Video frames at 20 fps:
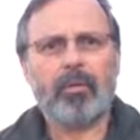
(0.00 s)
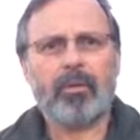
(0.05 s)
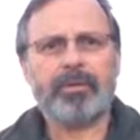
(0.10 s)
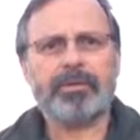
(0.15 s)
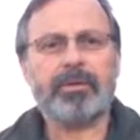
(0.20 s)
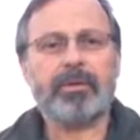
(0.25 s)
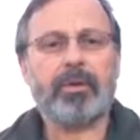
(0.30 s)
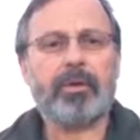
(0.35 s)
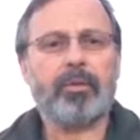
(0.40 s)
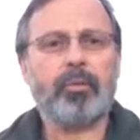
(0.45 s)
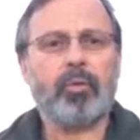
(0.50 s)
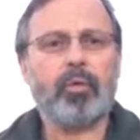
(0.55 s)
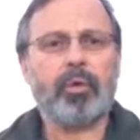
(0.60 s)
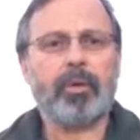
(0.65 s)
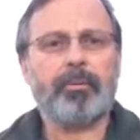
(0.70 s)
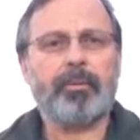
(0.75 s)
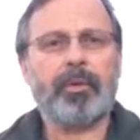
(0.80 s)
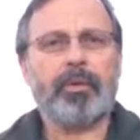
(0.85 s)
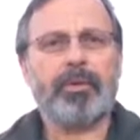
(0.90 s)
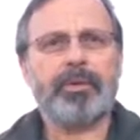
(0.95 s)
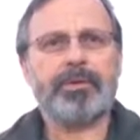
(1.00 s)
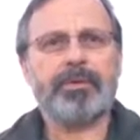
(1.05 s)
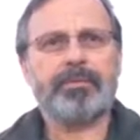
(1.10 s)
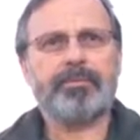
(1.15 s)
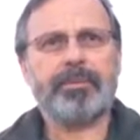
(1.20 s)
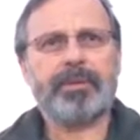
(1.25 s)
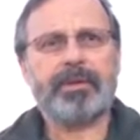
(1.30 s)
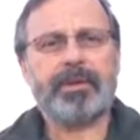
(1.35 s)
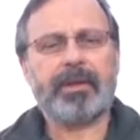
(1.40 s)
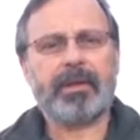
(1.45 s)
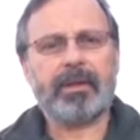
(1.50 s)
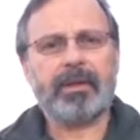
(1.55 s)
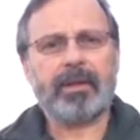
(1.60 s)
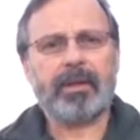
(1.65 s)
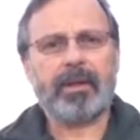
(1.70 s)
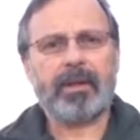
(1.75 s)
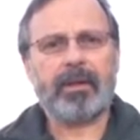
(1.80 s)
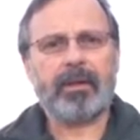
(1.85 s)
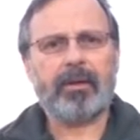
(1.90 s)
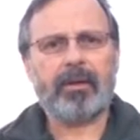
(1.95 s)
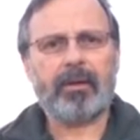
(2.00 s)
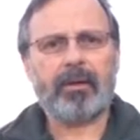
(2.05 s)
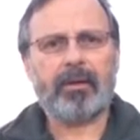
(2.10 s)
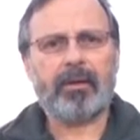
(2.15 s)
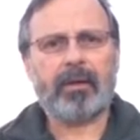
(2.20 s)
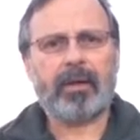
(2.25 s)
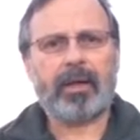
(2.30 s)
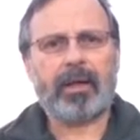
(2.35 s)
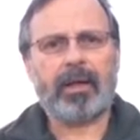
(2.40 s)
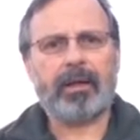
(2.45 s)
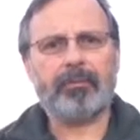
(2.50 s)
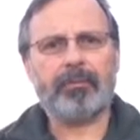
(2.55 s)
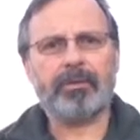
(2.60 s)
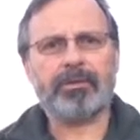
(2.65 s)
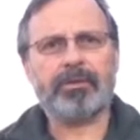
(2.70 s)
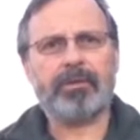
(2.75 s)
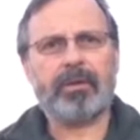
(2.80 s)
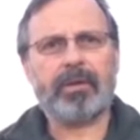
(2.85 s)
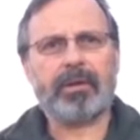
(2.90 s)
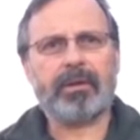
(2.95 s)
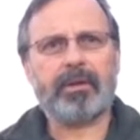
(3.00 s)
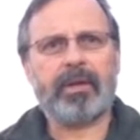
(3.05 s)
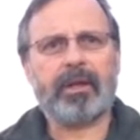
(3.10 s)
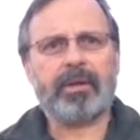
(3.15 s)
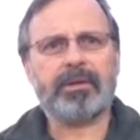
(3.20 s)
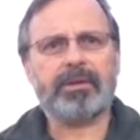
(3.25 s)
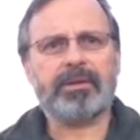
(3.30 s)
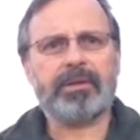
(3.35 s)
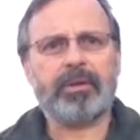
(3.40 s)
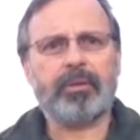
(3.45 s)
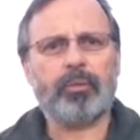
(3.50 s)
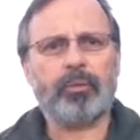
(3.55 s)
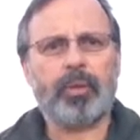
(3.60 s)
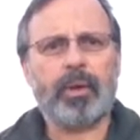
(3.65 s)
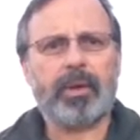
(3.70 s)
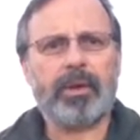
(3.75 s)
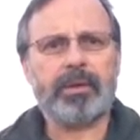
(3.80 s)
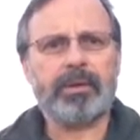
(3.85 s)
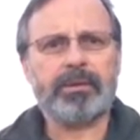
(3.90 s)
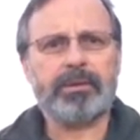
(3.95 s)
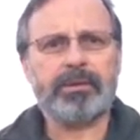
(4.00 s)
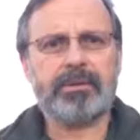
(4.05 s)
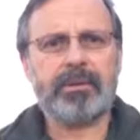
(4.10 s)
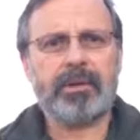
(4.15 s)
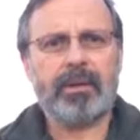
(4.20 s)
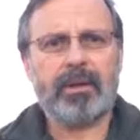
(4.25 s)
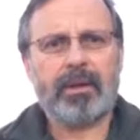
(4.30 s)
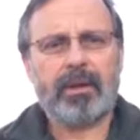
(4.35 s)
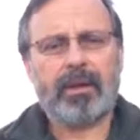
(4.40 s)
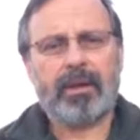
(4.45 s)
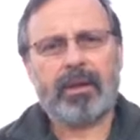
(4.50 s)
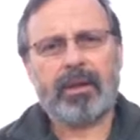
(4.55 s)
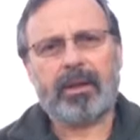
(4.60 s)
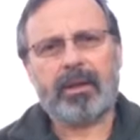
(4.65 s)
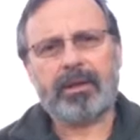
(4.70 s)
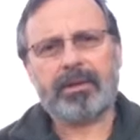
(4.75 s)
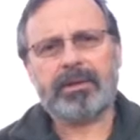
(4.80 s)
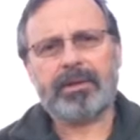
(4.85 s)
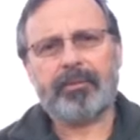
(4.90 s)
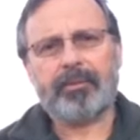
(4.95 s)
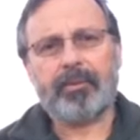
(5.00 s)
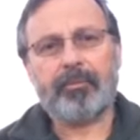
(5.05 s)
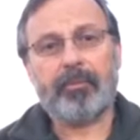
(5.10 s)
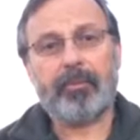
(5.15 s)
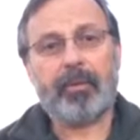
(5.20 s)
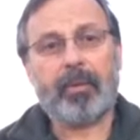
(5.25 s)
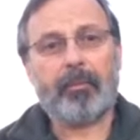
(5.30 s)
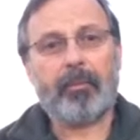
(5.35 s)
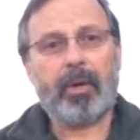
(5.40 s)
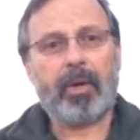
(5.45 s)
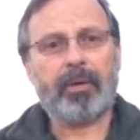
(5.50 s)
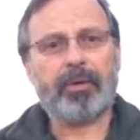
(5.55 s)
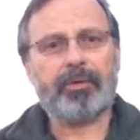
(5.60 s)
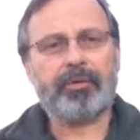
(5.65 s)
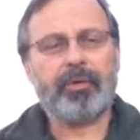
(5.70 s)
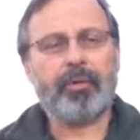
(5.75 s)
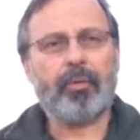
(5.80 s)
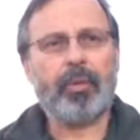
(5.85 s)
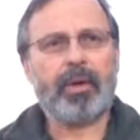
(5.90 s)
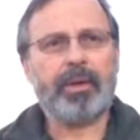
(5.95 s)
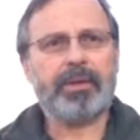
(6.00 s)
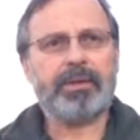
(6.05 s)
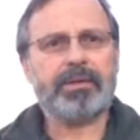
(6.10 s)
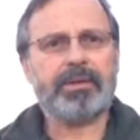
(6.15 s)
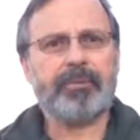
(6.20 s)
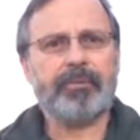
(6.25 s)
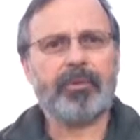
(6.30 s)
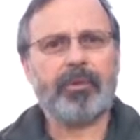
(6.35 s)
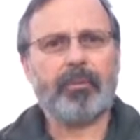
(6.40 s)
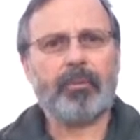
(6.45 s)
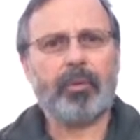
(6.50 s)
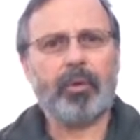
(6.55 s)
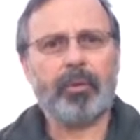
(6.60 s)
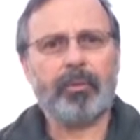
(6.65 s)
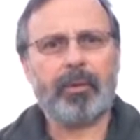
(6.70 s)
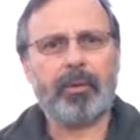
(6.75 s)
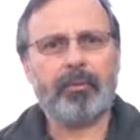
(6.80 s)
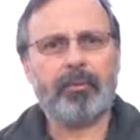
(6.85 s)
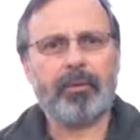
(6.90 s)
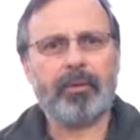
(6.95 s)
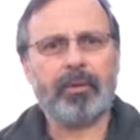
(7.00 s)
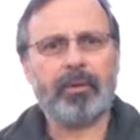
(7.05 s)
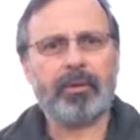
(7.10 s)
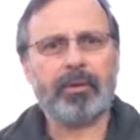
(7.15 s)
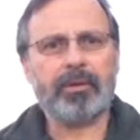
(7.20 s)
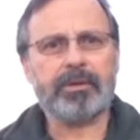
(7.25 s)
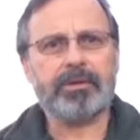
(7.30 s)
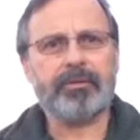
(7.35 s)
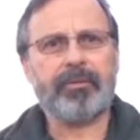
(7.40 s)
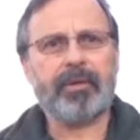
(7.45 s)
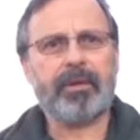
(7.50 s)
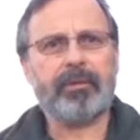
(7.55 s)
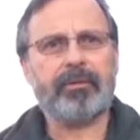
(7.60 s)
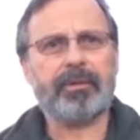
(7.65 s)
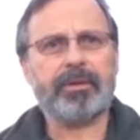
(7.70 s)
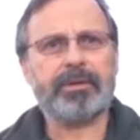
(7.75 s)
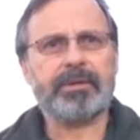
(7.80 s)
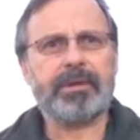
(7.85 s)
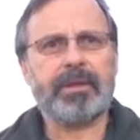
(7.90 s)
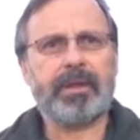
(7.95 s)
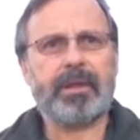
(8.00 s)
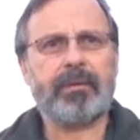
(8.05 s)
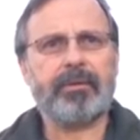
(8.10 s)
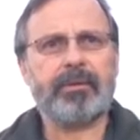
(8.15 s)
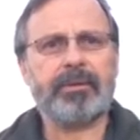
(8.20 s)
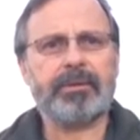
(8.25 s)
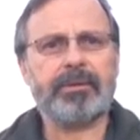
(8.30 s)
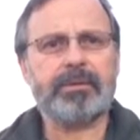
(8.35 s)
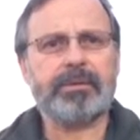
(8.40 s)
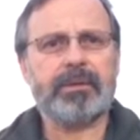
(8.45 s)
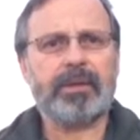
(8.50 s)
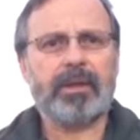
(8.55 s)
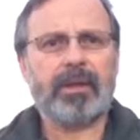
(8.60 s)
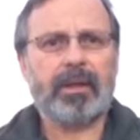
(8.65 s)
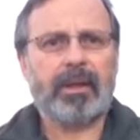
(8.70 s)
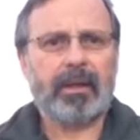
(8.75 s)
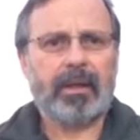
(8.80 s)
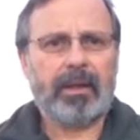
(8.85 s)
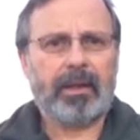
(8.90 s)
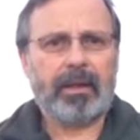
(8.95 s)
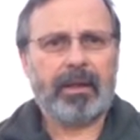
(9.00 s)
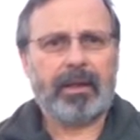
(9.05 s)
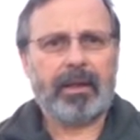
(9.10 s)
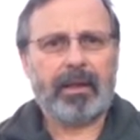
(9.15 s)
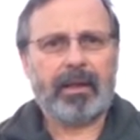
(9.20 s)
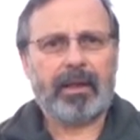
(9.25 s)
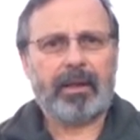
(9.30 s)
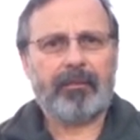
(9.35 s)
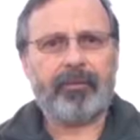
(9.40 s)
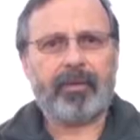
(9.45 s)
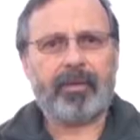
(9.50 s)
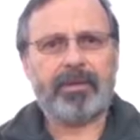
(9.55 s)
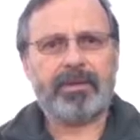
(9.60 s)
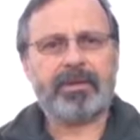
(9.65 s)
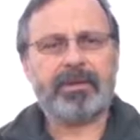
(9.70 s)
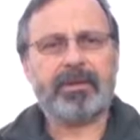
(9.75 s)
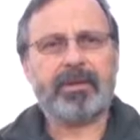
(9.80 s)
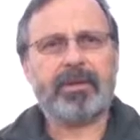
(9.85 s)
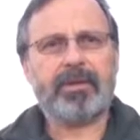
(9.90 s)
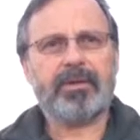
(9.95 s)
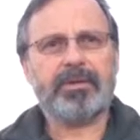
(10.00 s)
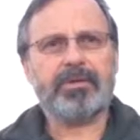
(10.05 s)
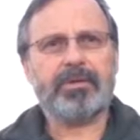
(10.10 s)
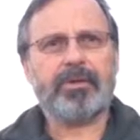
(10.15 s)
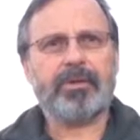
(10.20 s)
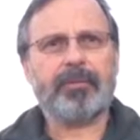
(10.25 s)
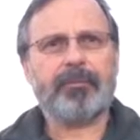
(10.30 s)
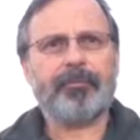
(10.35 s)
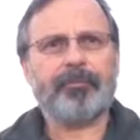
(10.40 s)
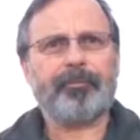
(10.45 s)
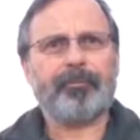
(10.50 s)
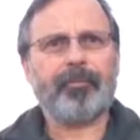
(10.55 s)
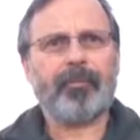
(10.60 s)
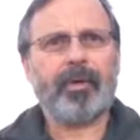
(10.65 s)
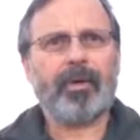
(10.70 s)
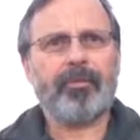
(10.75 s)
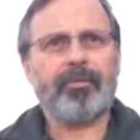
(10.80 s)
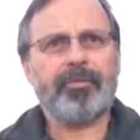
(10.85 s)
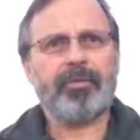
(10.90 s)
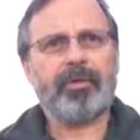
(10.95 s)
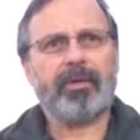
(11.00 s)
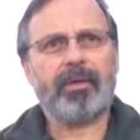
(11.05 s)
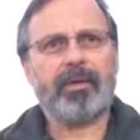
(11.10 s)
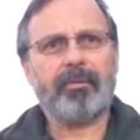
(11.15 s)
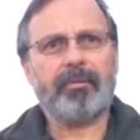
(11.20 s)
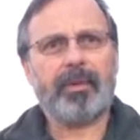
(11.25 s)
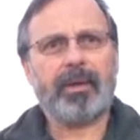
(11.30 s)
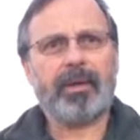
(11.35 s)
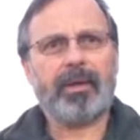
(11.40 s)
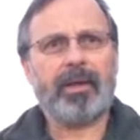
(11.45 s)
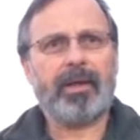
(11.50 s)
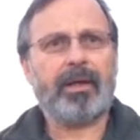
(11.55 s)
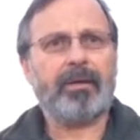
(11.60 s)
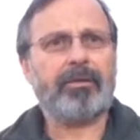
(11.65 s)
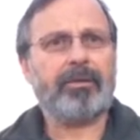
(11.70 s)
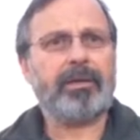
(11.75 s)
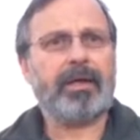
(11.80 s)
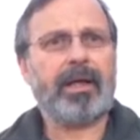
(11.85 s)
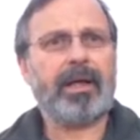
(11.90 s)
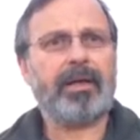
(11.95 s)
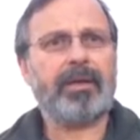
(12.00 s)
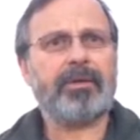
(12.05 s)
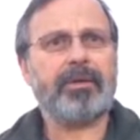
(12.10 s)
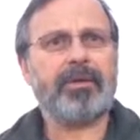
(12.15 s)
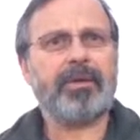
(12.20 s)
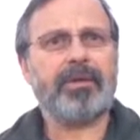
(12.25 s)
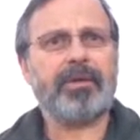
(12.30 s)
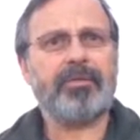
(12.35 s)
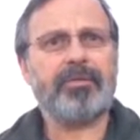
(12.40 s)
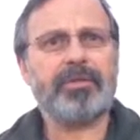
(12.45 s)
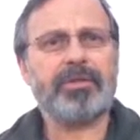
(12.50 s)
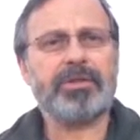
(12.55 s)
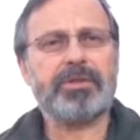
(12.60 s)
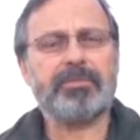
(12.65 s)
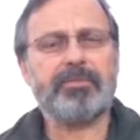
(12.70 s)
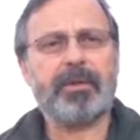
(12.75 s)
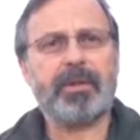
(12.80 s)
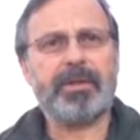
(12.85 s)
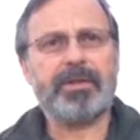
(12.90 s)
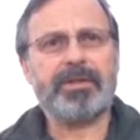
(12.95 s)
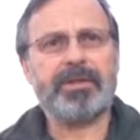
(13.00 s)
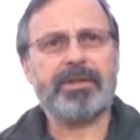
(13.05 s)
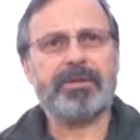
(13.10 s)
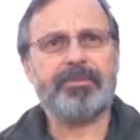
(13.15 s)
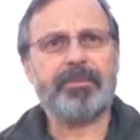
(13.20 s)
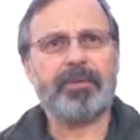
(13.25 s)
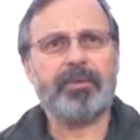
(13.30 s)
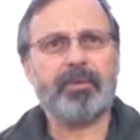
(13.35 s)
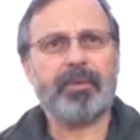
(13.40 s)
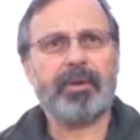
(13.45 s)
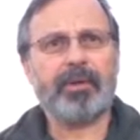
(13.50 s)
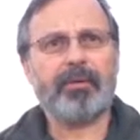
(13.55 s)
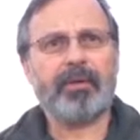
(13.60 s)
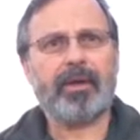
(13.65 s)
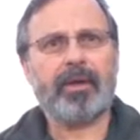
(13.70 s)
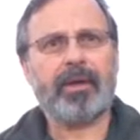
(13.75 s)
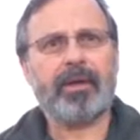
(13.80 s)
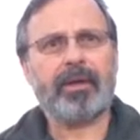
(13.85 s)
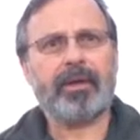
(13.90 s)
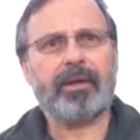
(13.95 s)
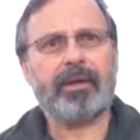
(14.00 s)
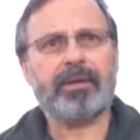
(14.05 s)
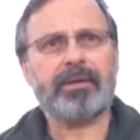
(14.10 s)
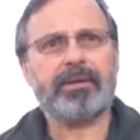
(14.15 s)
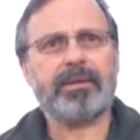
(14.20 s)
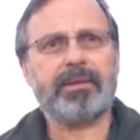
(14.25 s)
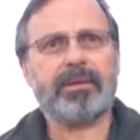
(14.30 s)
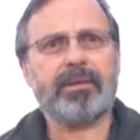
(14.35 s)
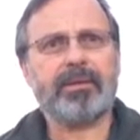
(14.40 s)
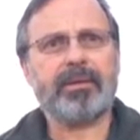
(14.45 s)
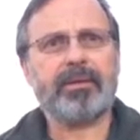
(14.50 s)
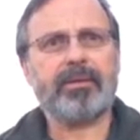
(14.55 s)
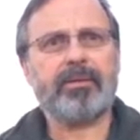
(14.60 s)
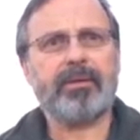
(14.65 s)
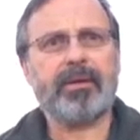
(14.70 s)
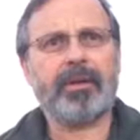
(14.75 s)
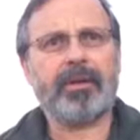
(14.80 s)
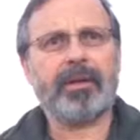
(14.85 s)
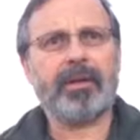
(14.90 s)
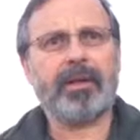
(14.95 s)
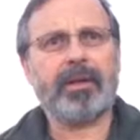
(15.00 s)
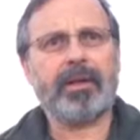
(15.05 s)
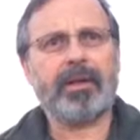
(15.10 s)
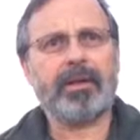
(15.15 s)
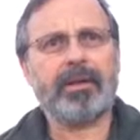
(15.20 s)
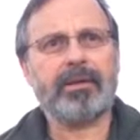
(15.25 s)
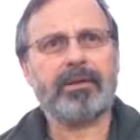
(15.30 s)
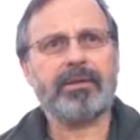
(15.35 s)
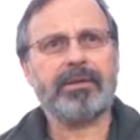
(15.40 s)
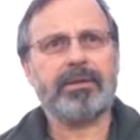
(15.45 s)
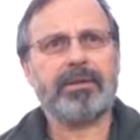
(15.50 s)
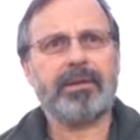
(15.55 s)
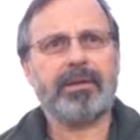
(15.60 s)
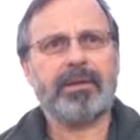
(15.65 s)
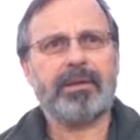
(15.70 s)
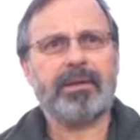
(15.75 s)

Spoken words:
Well, there's a lot of water birds, particularly animals like ducks and waders, some of the migratory waders, some of the permanent. We've got lots of egrets and herons, and the list goes on. I've seen about 118 different species between the lake and Skeleton Creek and in gardens.